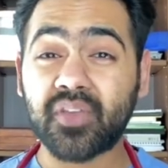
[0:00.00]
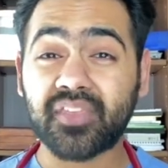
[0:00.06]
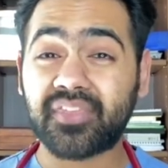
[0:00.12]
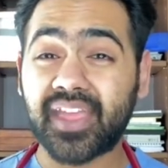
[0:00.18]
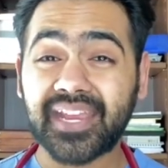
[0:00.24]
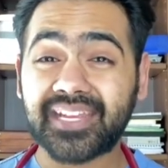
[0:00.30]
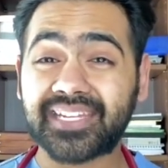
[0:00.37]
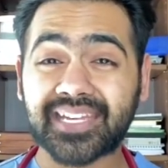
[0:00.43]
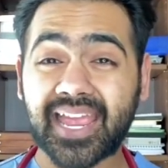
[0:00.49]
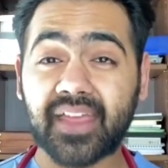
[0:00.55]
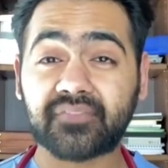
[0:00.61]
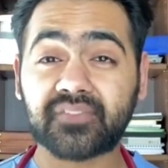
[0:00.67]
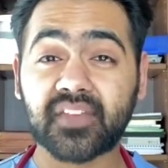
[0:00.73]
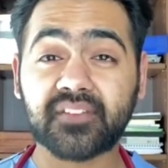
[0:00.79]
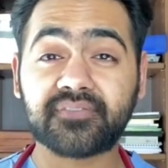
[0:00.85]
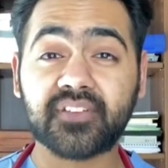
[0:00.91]
they didn't have
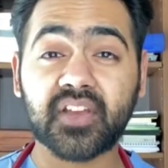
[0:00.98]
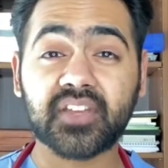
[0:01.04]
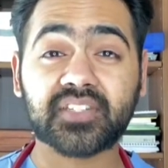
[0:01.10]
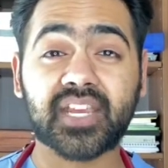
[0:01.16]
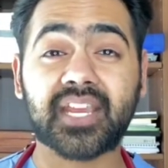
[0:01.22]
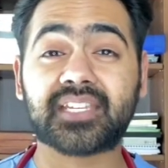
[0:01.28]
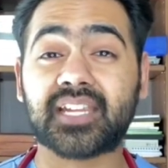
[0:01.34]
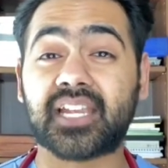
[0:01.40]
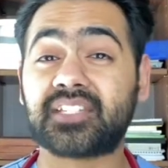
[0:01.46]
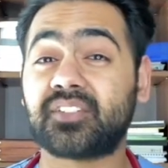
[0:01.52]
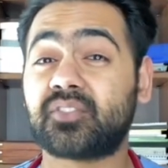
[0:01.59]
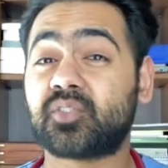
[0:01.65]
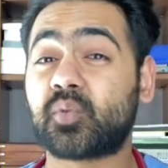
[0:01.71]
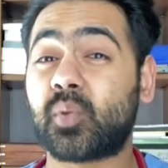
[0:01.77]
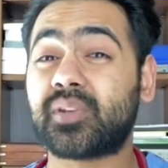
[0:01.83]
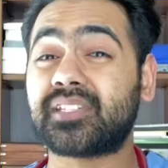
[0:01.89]
their first case until the
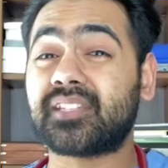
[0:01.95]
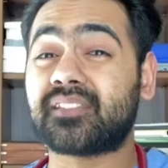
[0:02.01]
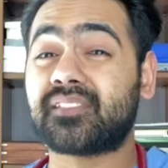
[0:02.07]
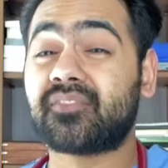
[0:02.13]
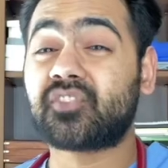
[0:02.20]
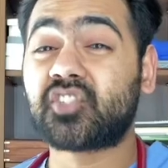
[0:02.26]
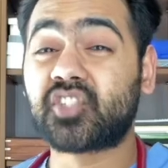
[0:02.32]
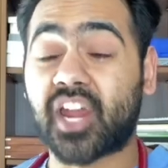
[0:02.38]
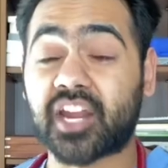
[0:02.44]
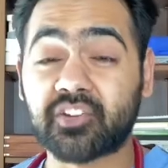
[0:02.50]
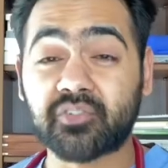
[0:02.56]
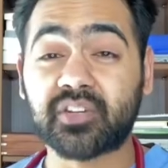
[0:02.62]
20th of January